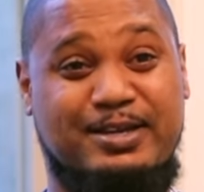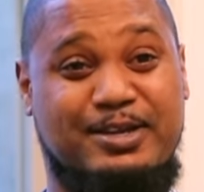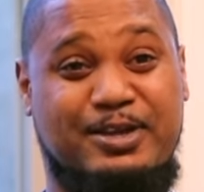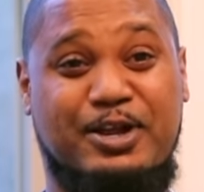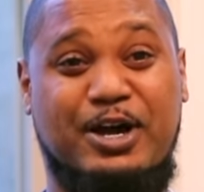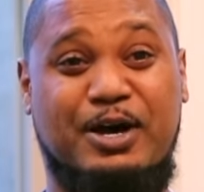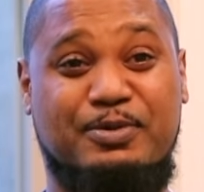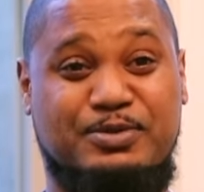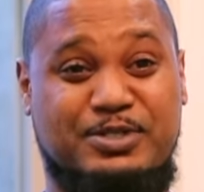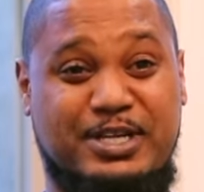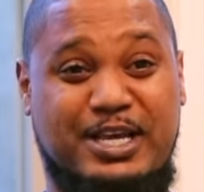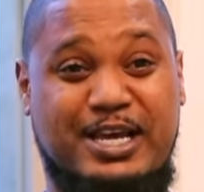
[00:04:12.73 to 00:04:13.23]
You
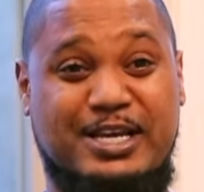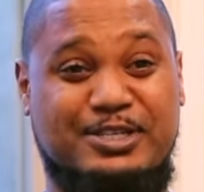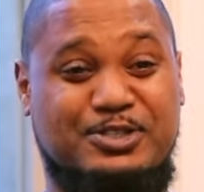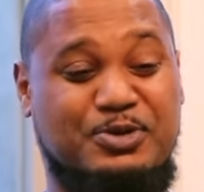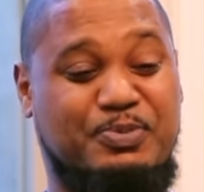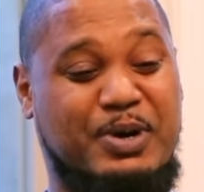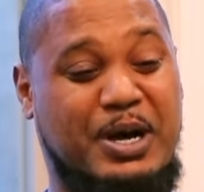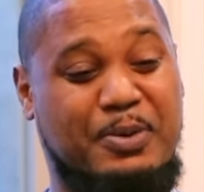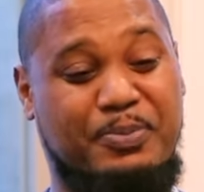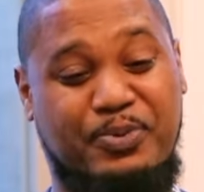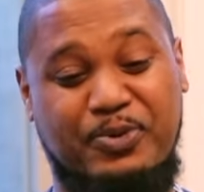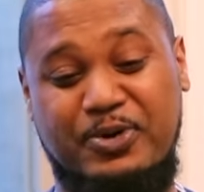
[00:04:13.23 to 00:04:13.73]
know what I'm saying? So
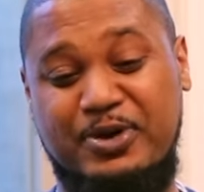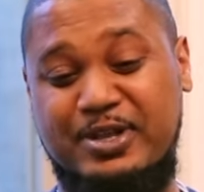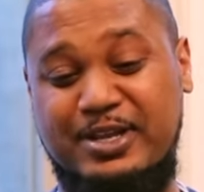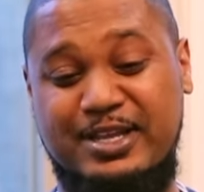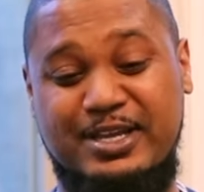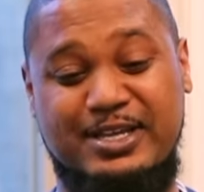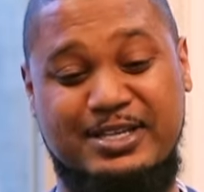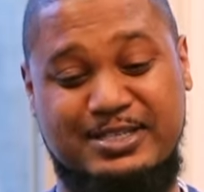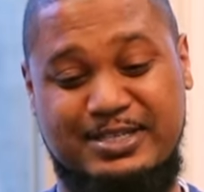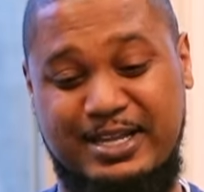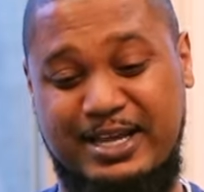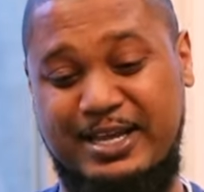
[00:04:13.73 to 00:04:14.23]
my point
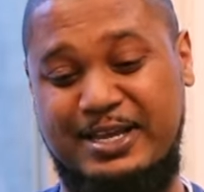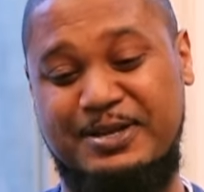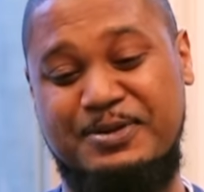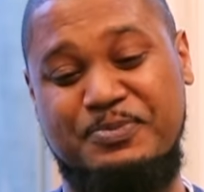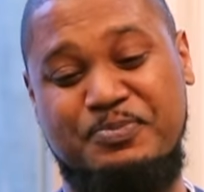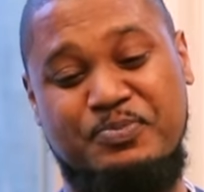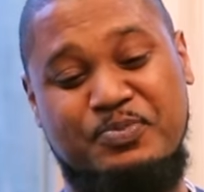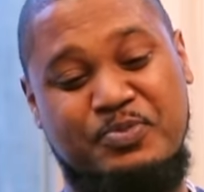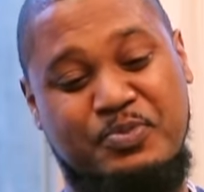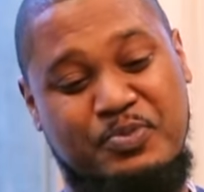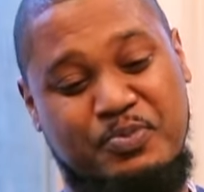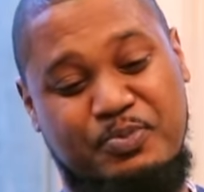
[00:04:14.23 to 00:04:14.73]
is like
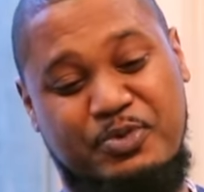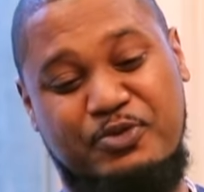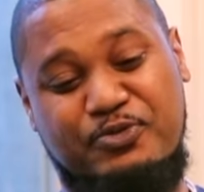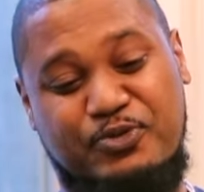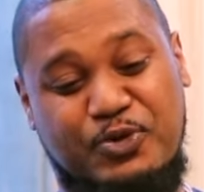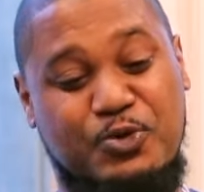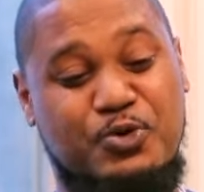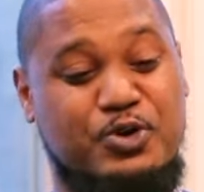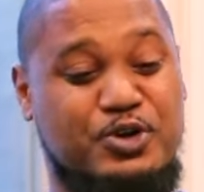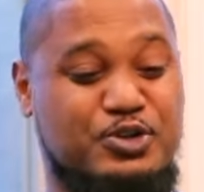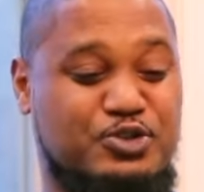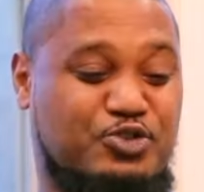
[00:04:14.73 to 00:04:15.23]

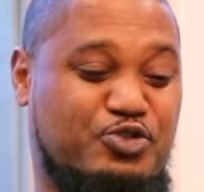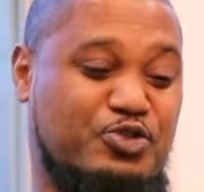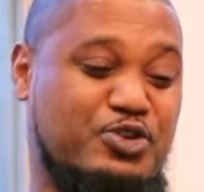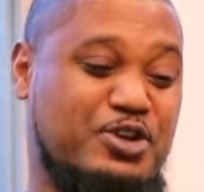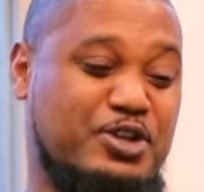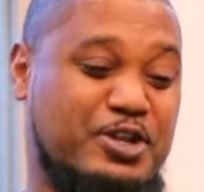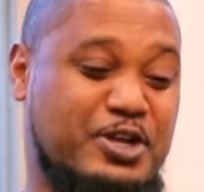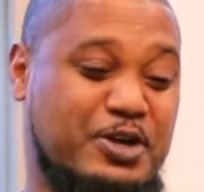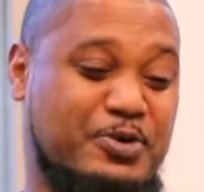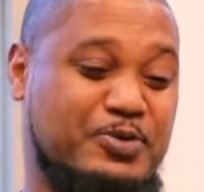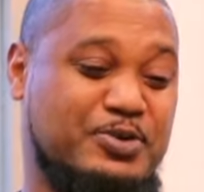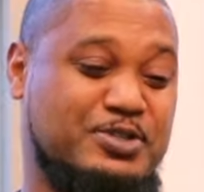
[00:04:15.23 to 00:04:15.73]
before
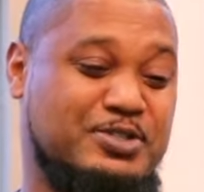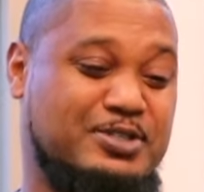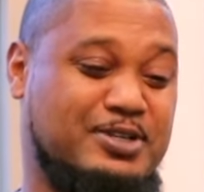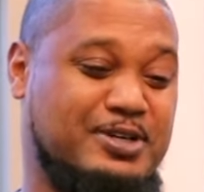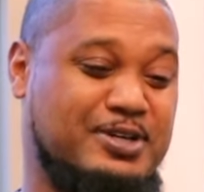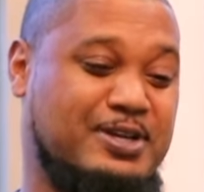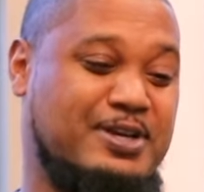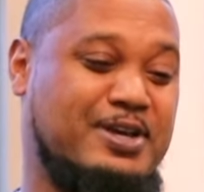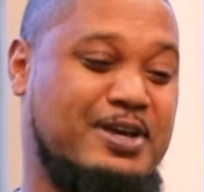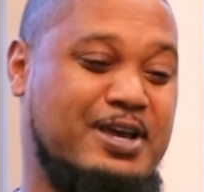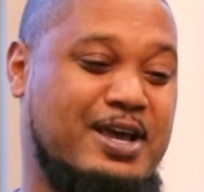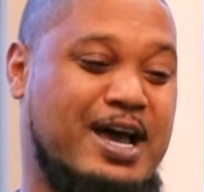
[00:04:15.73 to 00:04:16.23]
Katrina, it was
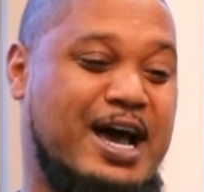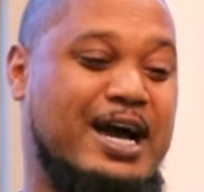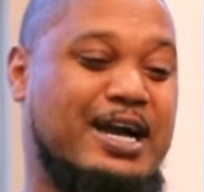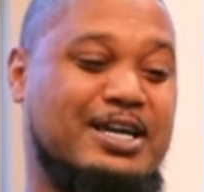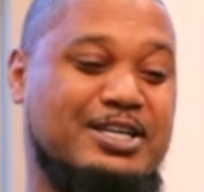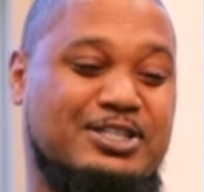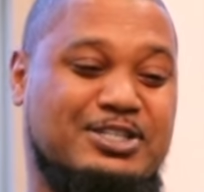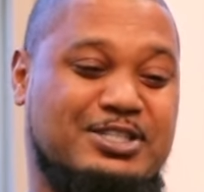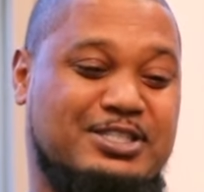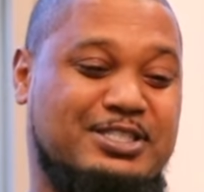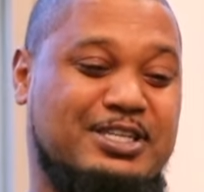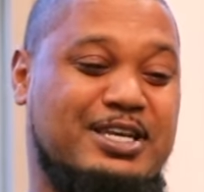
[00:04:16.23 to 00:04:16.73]
a I
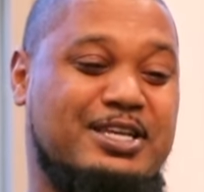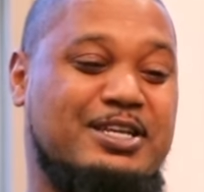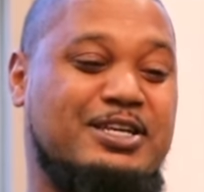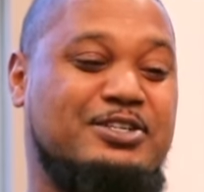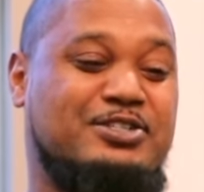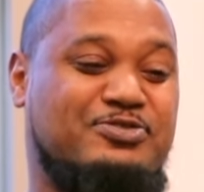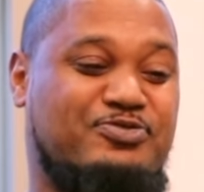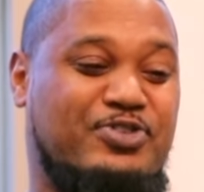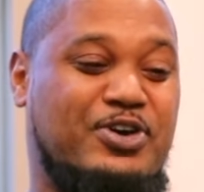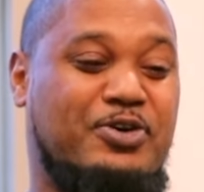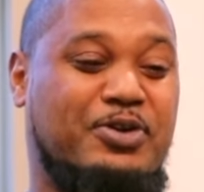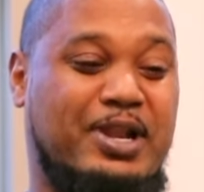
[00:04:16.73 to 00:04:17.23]
could just say
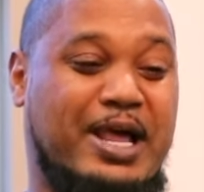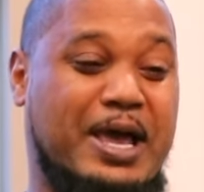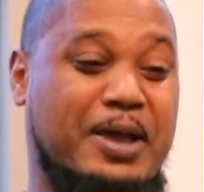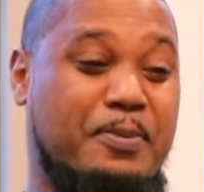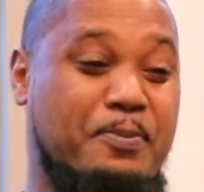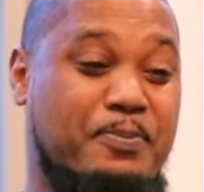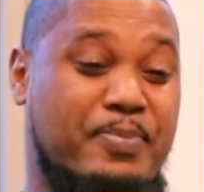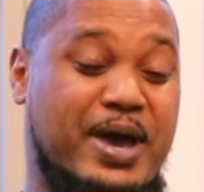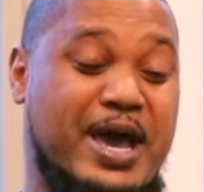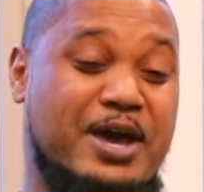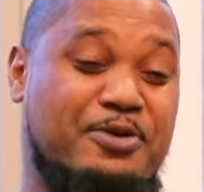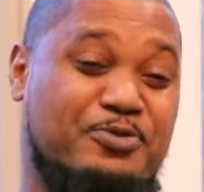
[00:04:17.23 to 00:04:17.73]
this felt
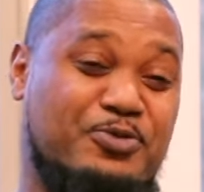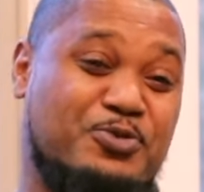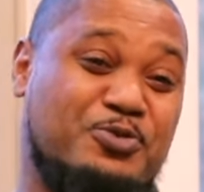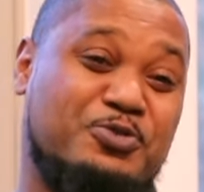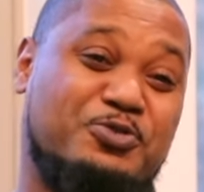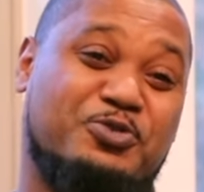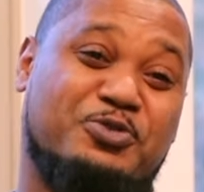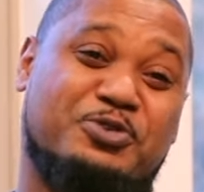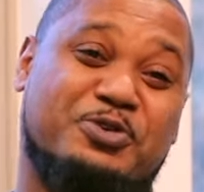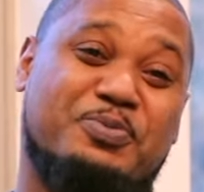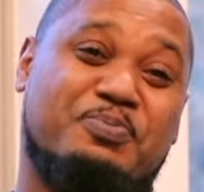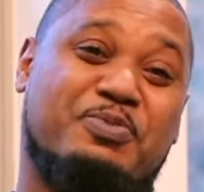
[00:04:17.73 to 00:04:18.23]
like Baton
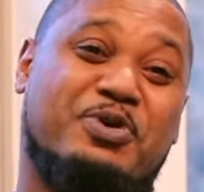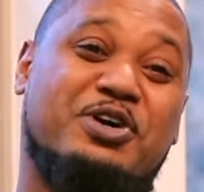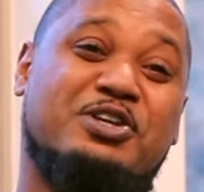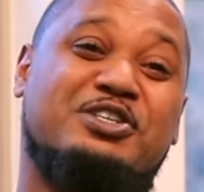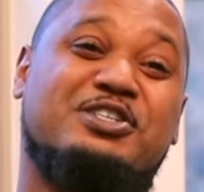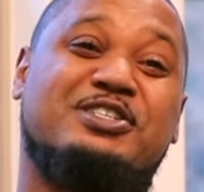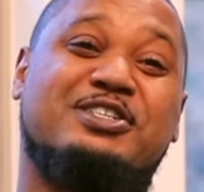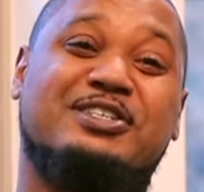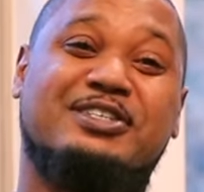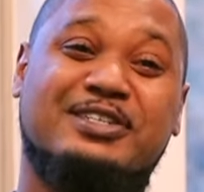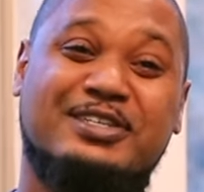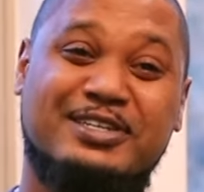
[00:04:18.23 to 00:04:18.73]
Rouge was a
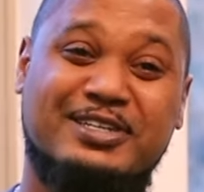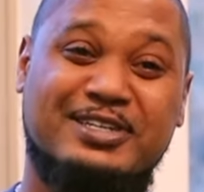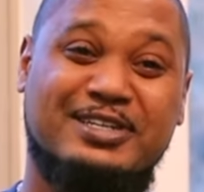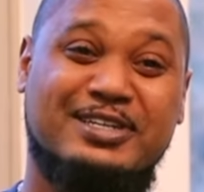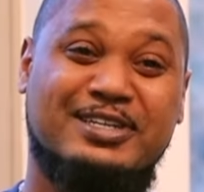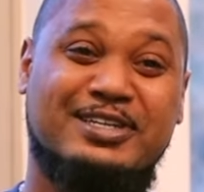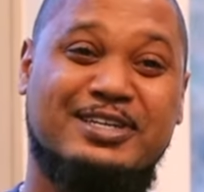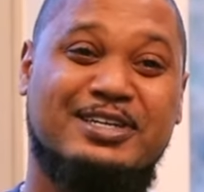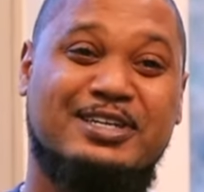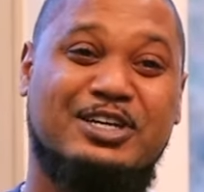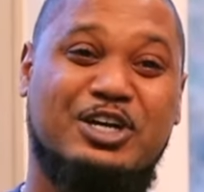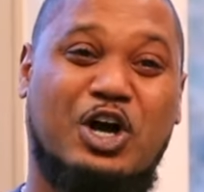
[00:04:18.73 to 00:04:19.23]
much
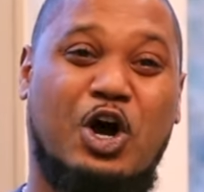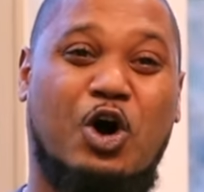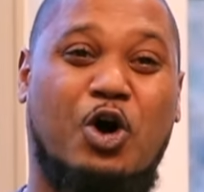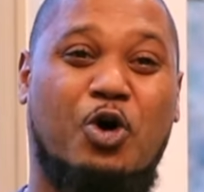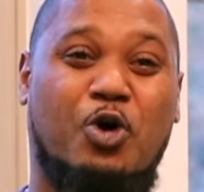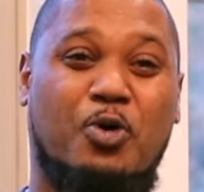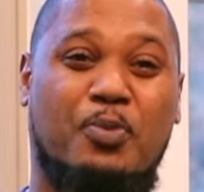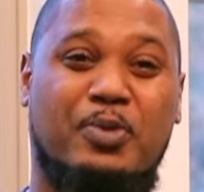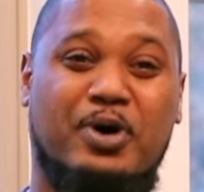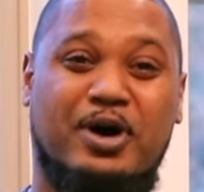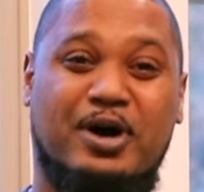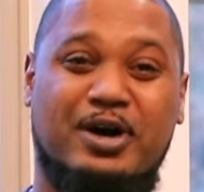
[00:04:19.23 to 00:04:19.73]

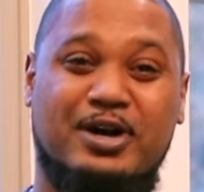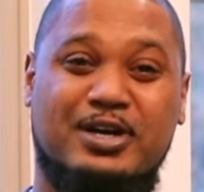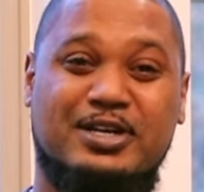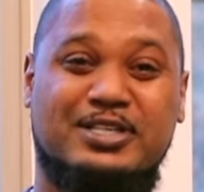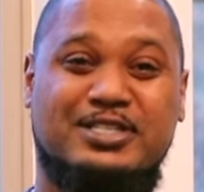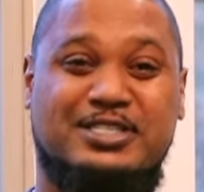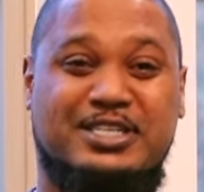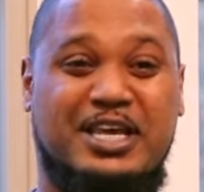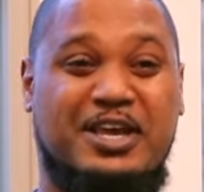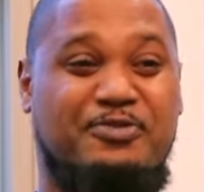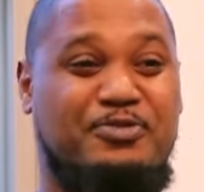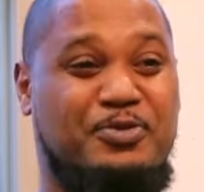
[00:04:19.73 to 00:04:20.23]
calmer,
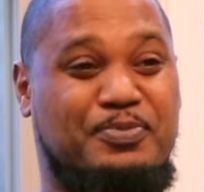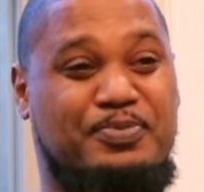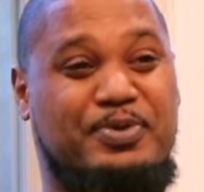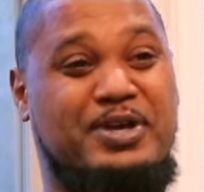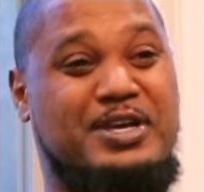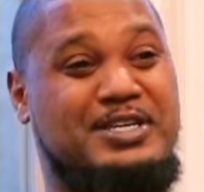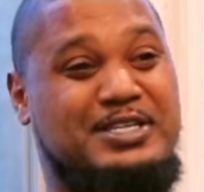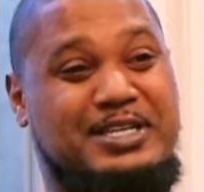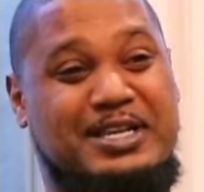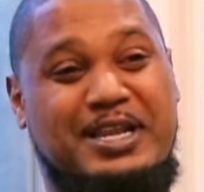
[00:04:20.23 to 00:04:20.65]
safer place.